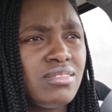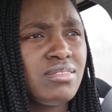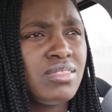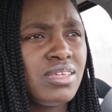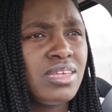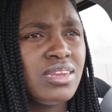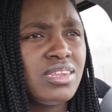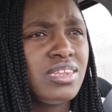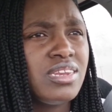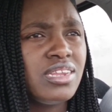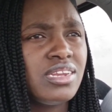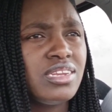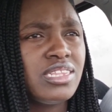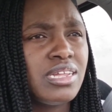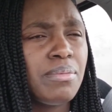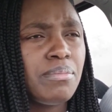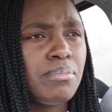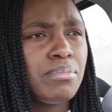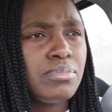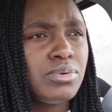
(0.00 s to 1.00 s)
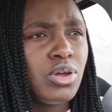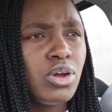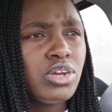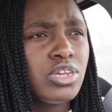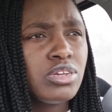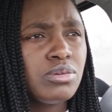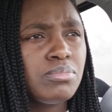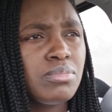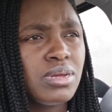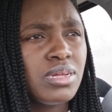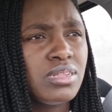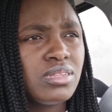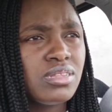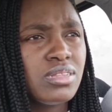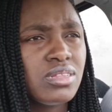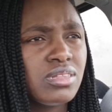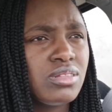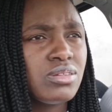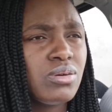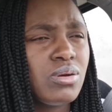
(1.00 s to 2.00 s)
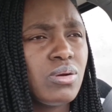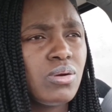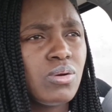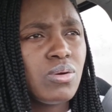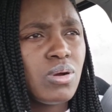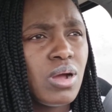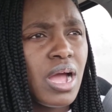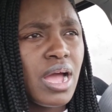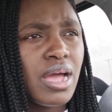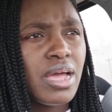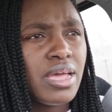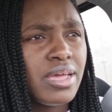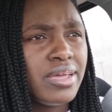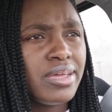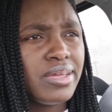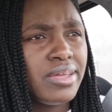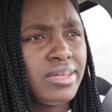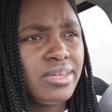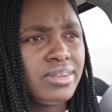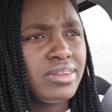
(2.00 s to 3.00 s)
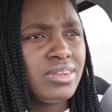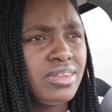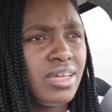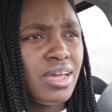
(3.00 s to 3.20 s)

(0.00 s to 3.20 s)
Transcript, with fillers: they needed some documents so I